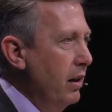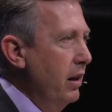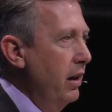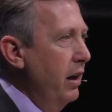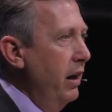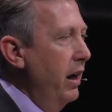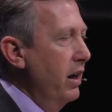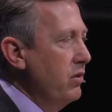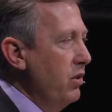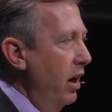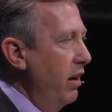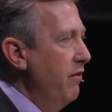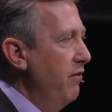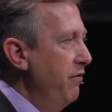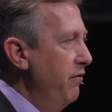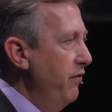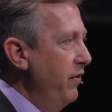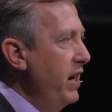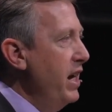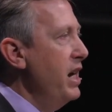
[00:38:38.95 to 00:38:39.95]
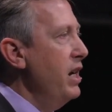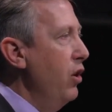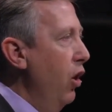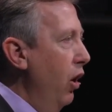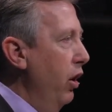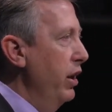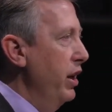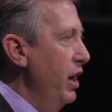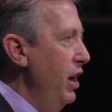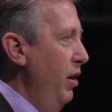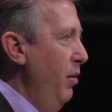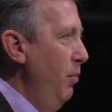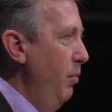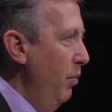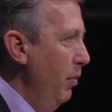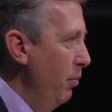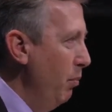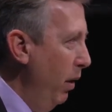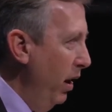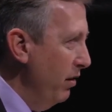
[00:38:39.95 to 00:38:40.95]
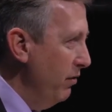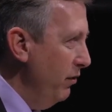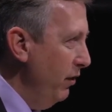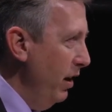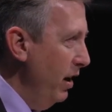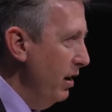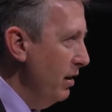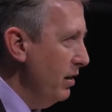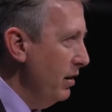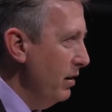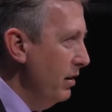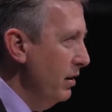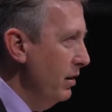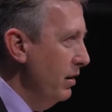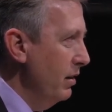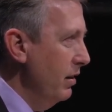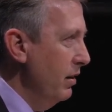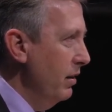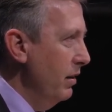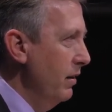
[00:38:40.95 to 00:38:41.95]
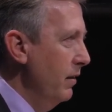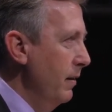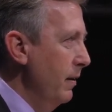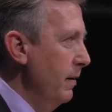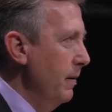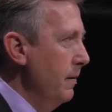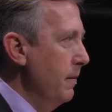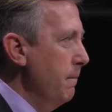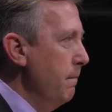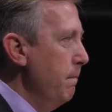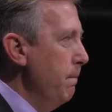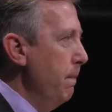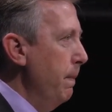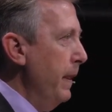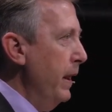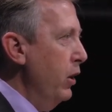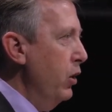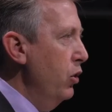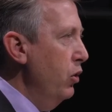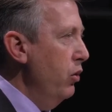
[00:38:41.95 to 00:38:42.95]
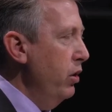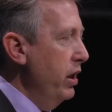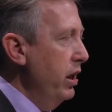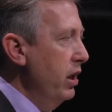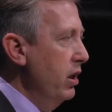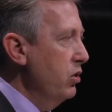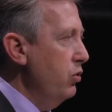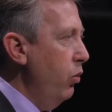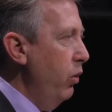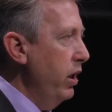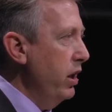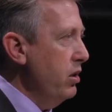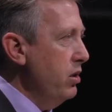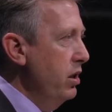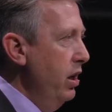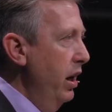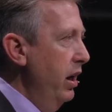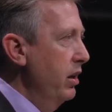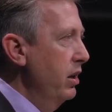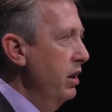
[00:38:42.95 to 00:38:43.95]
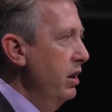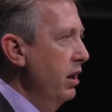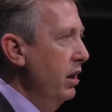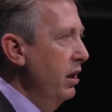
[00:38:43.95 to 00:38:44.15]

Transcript: as I feed on Him by faith. Who He is, what He's done,